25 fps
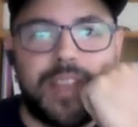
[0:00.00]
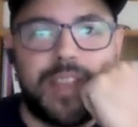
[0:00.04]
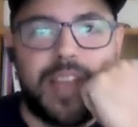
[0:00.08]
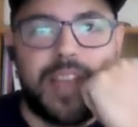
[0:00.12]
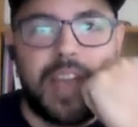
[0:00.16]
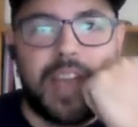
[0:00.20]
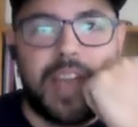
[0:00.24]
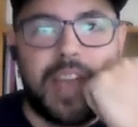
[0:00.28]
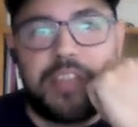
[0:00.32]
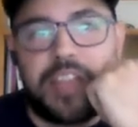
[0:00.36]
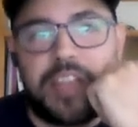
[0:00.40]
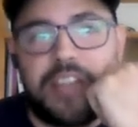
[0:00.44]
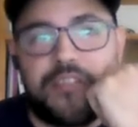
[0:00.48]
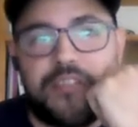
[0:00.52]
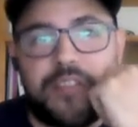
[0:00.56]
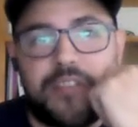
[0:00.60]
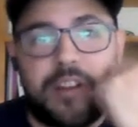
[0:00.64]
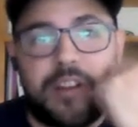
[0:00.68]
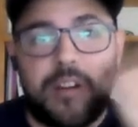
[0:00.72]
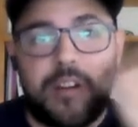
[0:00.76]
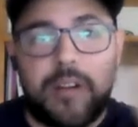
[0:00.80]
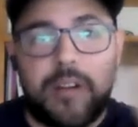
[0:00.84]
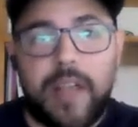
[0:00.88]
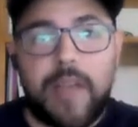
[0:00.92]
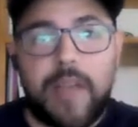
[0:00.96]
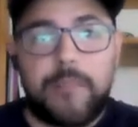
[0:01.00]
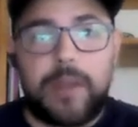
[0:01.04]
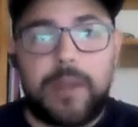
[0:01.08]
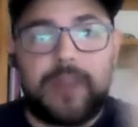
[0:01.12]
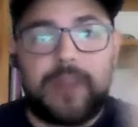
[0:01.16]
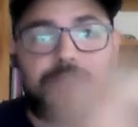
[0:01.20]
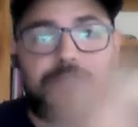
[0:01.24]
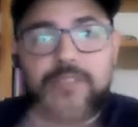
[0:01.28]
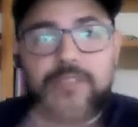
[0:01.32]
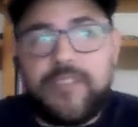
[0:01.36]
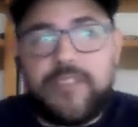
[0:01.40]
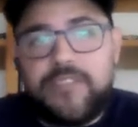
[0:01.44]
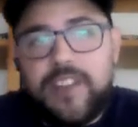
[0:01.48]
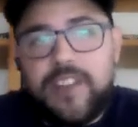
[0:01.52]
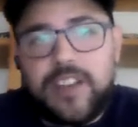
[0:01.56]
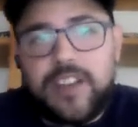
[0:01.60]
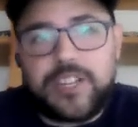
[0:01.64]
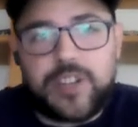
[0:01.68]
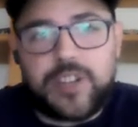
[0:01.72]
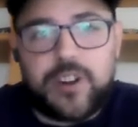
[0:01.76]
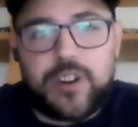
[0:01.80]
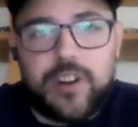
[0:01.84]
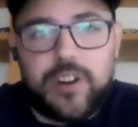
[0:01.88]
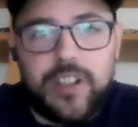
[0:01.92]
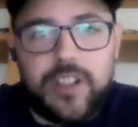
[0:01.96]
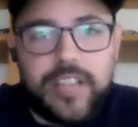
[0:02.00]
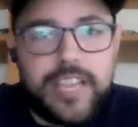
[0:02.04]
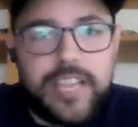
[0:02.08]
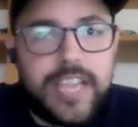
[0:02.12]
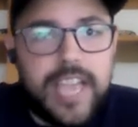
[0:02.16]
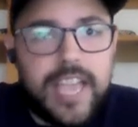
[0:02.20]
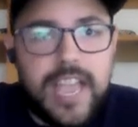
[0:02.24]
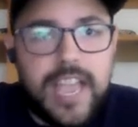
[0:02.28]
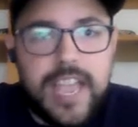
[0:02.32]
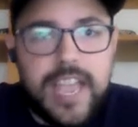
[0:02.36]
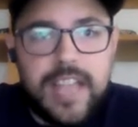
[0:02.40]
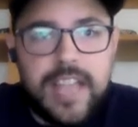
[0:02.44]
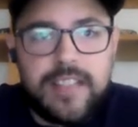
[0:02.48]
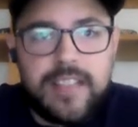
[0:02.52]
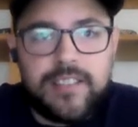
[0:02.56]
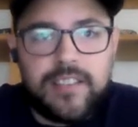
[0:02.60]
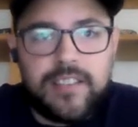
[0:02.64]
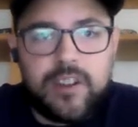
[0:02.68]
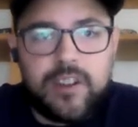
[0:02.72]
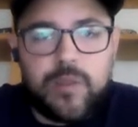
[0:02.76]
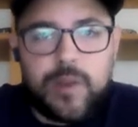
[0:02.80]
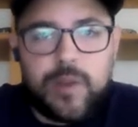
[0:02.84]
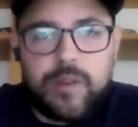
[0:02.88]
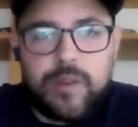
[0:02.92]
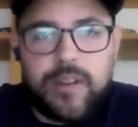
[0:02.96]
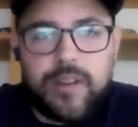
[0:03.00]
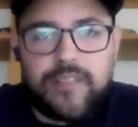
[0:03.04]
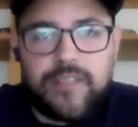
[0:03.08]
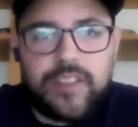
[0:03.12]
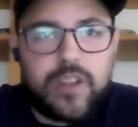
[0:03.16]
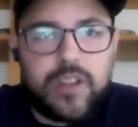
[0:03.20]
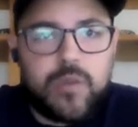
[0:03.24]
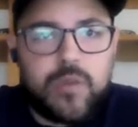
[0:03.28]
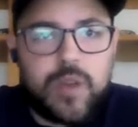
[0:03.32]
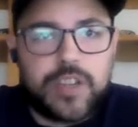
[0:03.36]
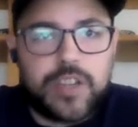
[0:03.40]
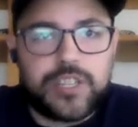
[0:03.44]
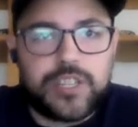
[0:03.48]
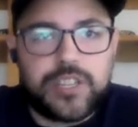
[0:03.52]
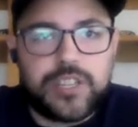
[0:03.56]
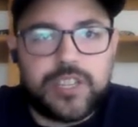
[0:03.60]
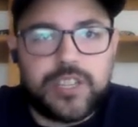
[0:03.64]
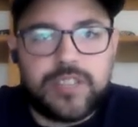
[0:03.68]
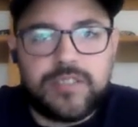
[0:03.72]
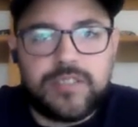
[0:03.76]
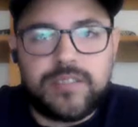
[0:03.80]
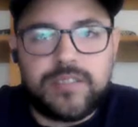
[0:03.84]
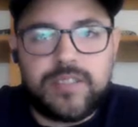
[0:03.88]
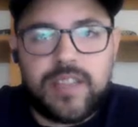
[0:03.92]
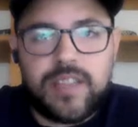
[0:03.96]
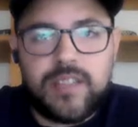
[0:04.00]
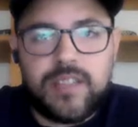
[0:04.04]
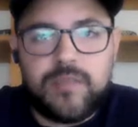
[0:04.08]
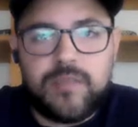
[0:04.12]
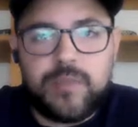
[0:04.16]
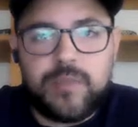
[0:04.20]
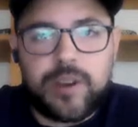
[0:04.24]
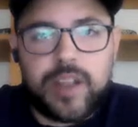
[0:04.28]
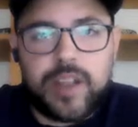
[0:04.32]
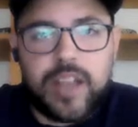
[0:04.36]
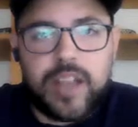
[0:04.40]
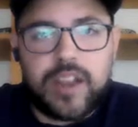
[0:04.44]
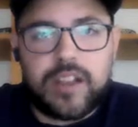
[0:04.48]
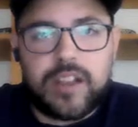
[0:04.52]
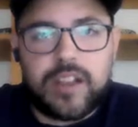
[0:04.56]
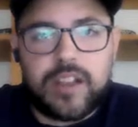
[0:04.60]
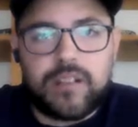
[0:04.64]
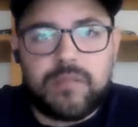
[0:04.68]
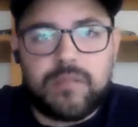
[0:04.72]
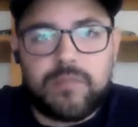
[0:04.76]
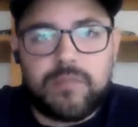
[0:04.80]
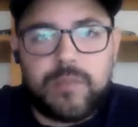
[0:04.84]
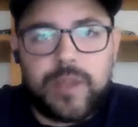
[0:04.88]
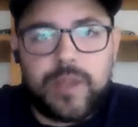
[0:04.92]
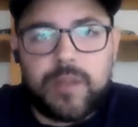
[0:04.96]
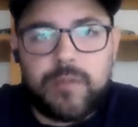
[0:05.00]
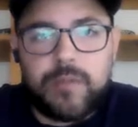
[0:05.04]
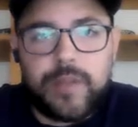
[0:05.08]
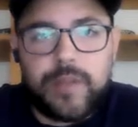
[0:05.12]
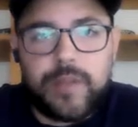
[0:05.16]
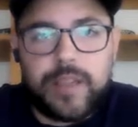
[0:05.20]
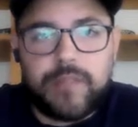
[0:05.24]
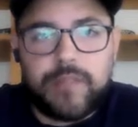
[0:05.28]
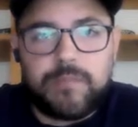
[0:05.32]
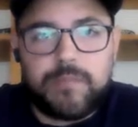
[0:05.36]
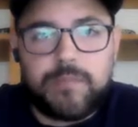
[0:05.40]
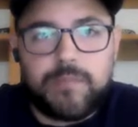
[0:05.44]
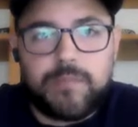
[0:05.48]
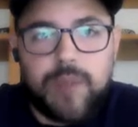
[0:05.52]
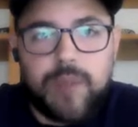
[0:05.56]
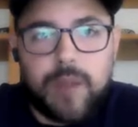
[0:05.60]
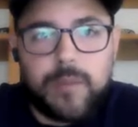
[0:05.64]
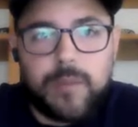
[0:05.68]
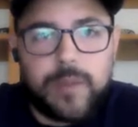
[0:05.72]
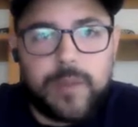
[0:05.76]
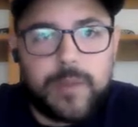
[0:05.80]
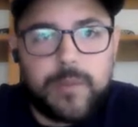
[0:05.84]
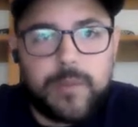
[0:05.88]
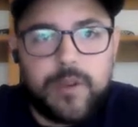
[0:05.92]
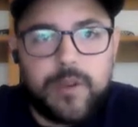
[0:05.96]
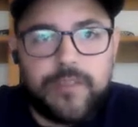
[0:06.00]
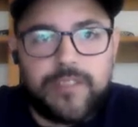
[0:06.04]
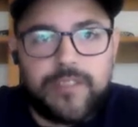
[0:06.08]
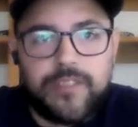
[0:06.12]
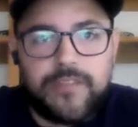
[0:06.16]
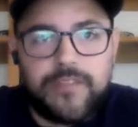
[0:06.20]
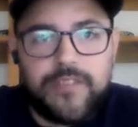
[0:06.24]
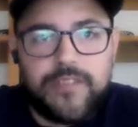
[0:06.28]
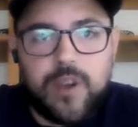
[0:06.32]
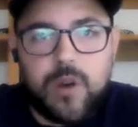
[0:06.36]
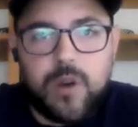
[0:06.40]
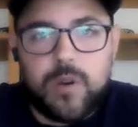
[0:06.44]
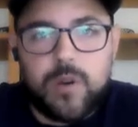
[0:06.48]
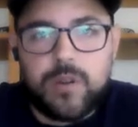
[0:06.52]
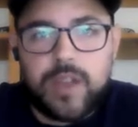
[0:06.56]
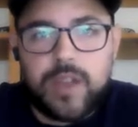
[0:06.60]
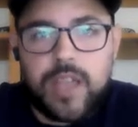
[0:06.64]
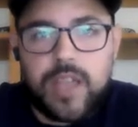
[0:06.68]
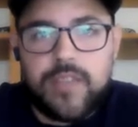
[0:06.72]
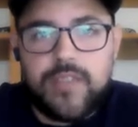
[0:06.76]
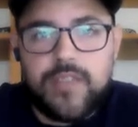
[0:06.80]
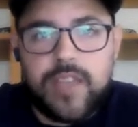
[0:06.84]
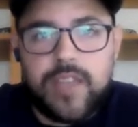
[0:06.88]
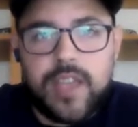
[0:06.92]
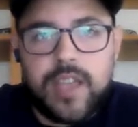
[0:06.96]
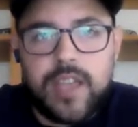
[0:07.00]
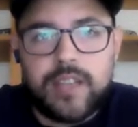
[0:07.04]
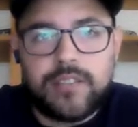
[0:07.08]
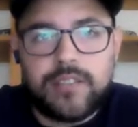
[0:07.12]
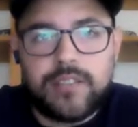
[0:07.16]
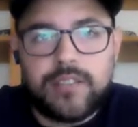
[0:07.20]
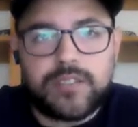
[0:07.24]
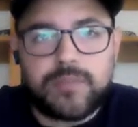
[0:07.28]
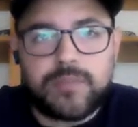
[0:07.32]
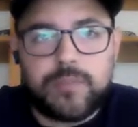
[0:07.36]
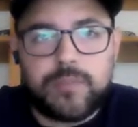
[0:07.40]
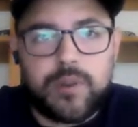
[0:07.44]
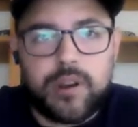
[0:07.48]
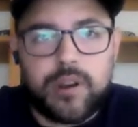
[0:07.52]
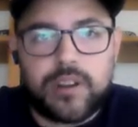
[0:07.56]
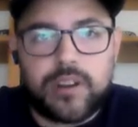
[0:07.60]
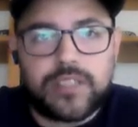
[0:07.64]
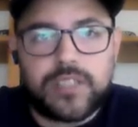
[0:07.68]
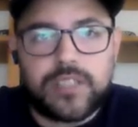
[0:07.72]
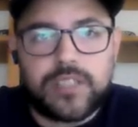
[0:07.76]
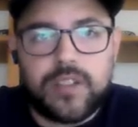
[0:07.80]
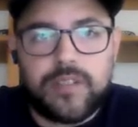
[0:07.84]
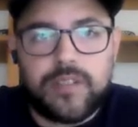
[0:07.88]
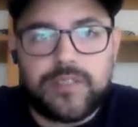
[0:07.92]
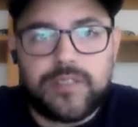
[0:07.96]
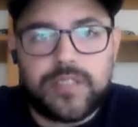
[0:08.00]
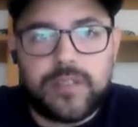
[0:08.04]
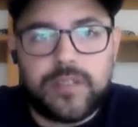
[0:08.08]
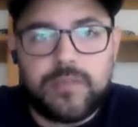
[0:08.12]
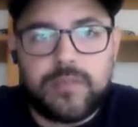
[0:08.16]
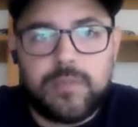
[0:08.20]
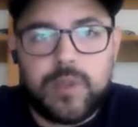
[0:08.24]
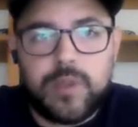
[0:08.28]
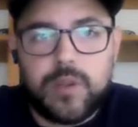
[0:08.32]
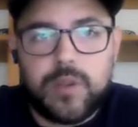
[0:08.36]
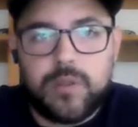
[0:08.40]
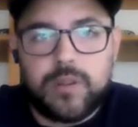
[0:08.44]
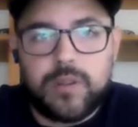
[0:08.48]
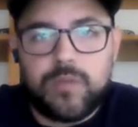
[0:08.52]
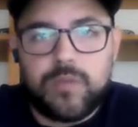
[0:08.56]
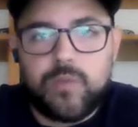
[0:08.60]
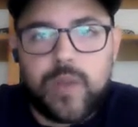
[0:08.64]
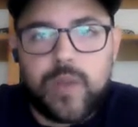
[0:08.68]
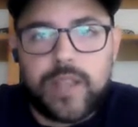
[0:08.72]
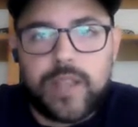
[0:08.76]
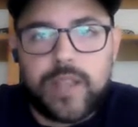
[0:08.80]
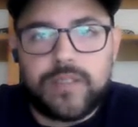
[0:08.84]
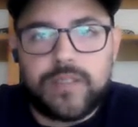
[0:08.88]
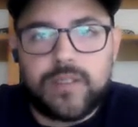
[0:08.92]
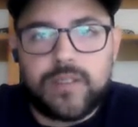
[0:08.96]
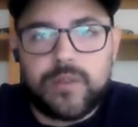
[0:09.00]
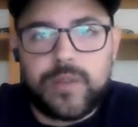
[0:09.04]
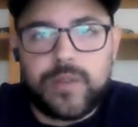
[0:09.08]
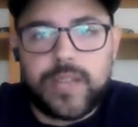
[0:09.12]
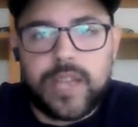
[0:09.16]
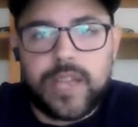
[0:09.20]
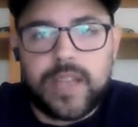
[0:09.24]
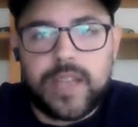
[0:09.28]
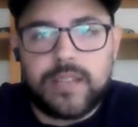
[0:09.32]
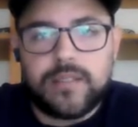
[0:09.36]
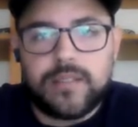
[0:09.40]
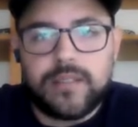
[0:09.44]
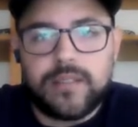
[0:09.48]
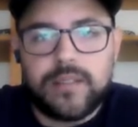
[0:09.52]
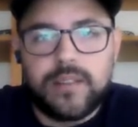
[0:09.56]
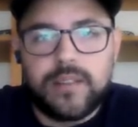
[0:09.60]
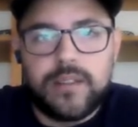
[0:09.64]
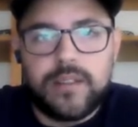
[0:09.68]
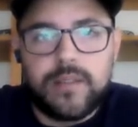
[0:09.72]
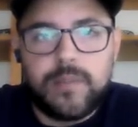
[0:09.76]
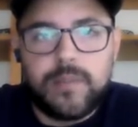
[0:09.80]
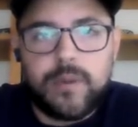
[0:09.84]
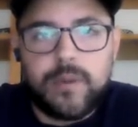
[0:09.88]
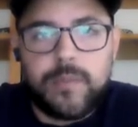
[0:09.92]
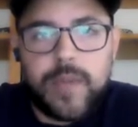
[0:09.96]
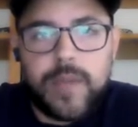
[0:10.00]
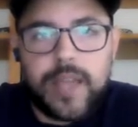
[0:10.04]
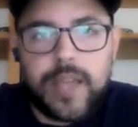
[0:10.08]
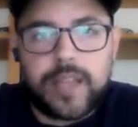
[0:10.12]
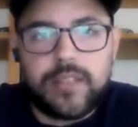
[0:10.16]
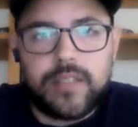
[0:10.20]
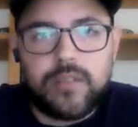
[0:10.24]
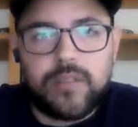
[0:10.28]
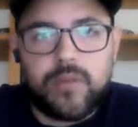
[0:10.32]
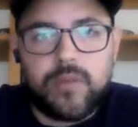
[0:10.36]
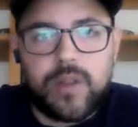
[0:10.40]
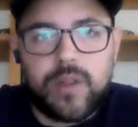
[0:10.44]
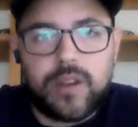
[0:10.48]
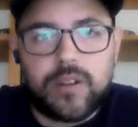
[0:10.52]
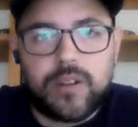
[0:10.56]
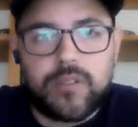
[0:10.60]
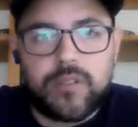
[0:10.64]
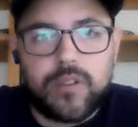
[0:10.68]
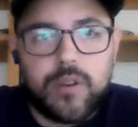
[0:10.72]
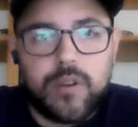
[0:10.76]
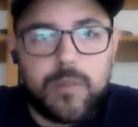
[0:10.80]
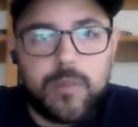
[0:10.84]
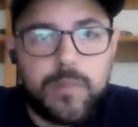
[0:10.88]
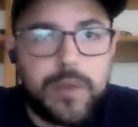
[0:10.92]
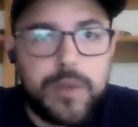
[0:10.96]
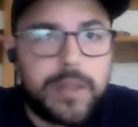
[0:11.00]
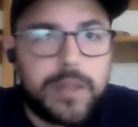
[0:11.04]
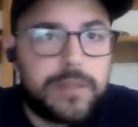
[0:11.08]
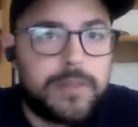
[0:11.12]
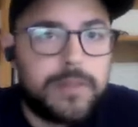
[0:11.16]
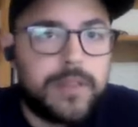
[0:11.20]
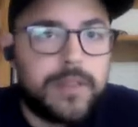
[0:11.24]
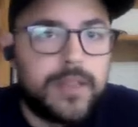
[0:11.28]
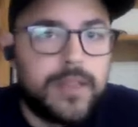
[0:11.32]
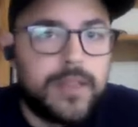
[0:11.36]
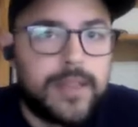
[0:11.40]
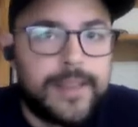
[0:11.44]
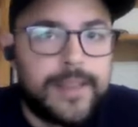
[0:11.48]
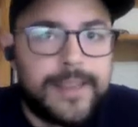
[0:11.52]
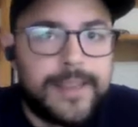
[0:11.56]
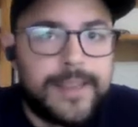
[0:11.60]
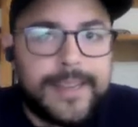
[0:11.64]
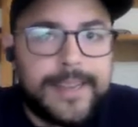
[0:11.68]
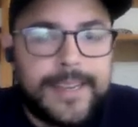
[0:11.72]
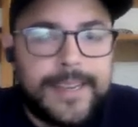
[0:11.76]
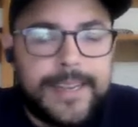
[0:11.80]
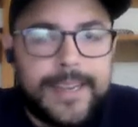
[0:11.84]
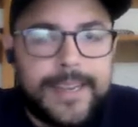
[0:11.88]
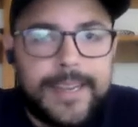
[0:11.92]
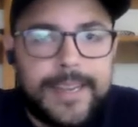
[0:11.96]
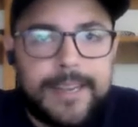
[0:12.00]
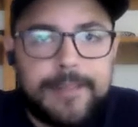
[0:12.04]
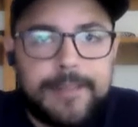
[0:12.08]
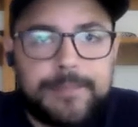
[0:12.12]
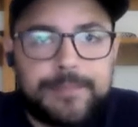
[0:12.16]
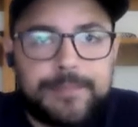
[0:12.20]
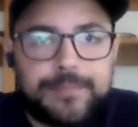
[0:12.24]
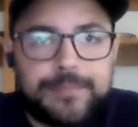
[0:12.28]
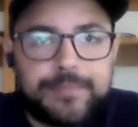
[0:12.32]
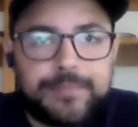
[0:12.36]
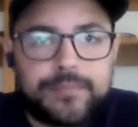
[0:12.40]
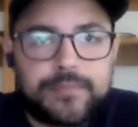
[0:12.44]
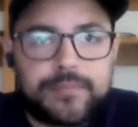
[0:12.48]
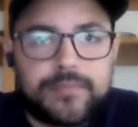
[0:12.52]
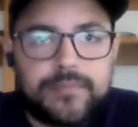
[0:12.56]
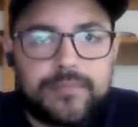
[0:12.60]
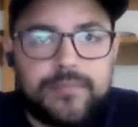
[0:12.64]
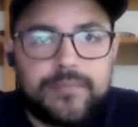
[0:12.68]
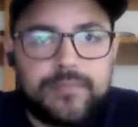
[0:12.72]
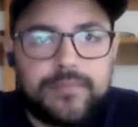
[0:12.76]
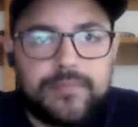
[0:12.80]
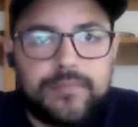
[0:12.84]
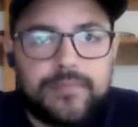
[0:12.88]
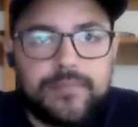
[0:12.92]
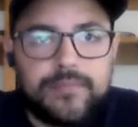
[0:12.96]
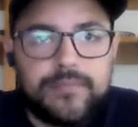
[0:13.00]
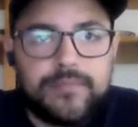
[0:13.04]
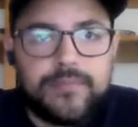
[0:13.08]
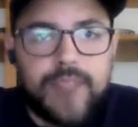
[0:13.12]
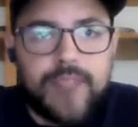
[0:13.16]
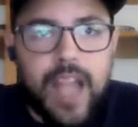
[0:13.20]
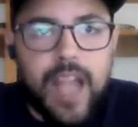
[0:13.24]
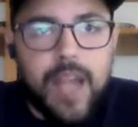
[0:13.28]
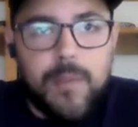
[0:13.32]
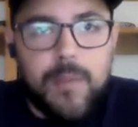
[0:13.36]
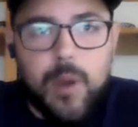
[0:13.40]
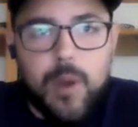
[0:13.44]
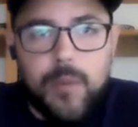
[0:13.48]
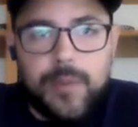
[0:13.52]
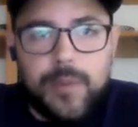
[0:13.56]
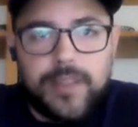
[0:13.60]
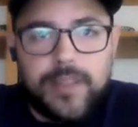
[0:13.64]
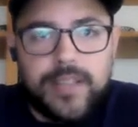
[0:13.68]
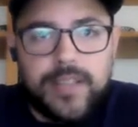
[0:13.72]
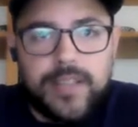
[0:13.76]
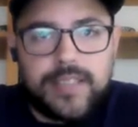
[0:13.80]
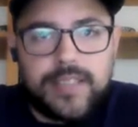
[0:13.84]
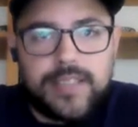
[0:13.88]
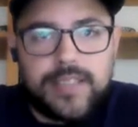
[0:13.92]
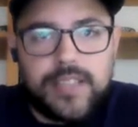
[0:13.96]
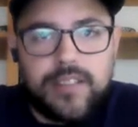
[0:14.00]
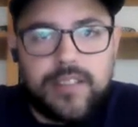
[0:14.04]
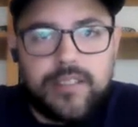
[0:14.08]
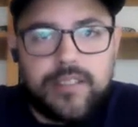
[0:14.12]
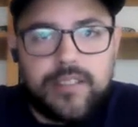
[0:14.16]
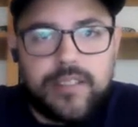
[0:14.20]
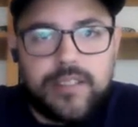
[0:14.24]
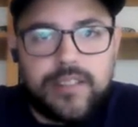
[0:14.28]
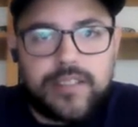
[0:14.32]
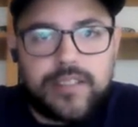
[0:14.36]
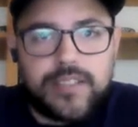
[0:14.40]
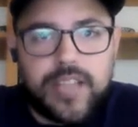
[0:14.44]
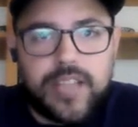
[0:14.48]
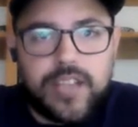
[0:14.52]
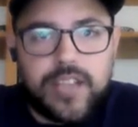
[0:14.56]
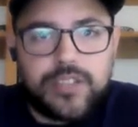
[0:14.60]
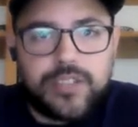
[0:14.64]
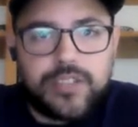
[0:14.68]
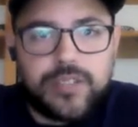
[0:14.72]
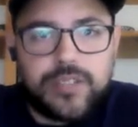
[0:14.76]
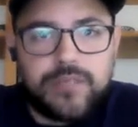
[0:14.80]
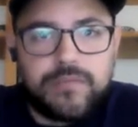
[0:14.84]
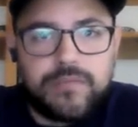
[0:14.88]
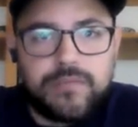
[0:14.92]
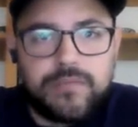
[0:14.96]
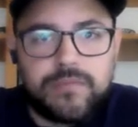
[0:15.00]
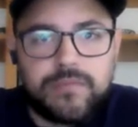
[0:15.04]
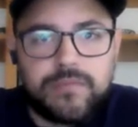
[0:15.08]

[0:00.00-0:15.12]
I think if we finish early and we don't have any questions and we can probably move to vote and then just put ourselves in mute and wait until we get put back in the wider group. But I'm open to continue the discussion.